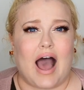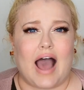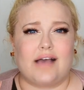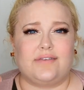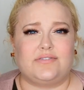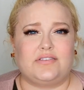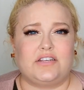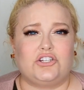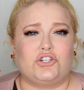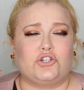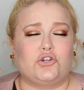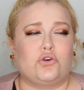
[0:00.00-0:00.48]
I
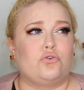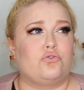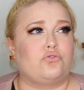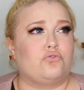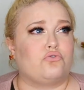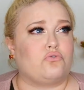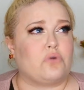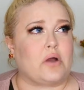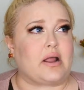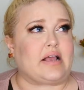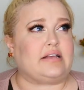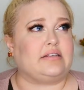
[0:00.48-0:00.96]
have such
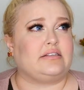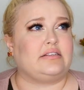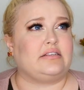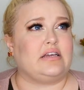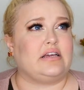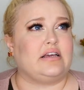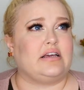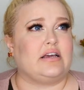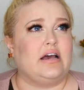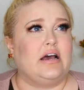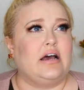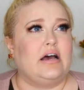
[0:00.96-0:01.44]

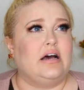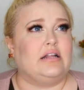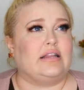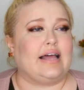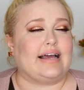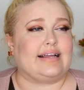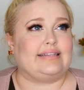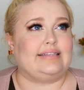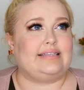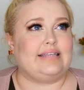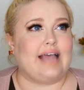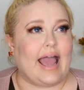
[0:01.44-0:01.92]
crazy,
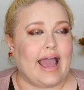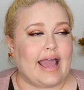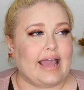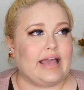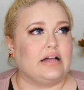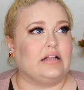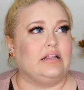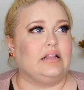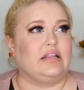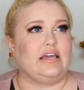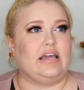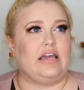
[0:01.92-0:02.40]
like
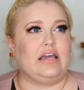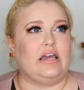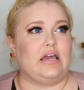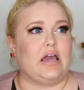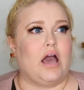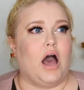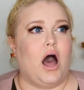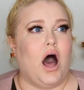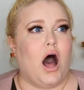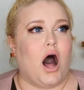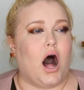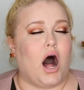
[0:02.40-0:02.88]

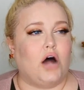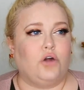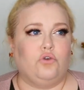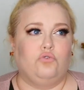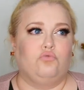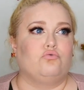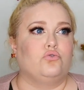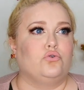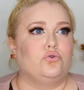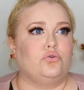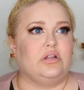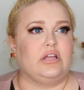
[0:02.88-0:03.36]
tangly,
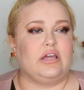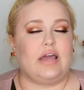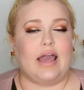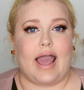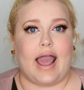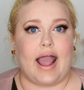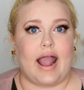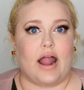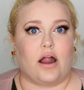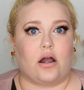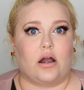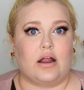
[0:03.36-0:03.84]
unruly
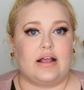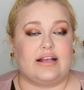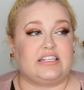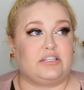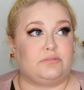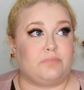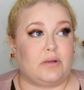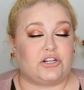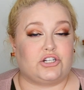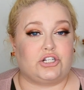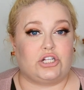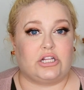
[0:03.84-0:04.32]
hair,
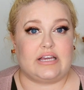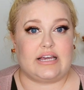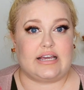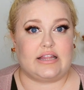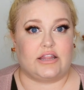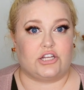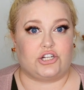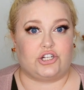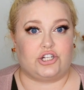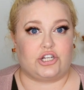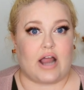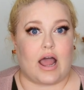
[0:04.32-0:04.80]
especially in
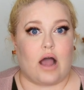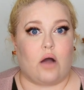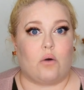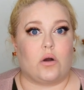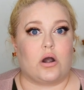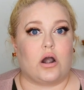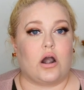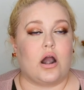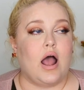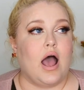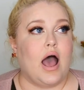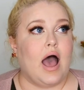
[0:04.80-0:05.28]
the
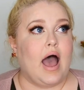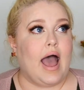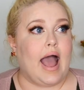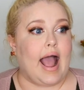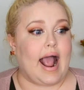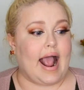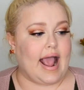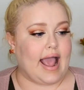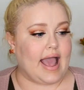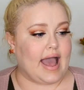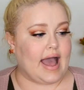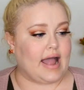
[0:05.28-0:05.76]
shower,
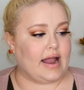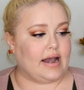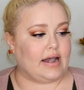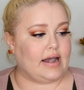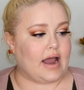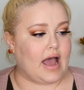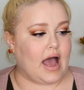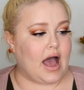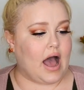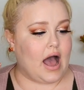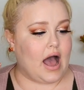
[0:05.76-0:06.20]
and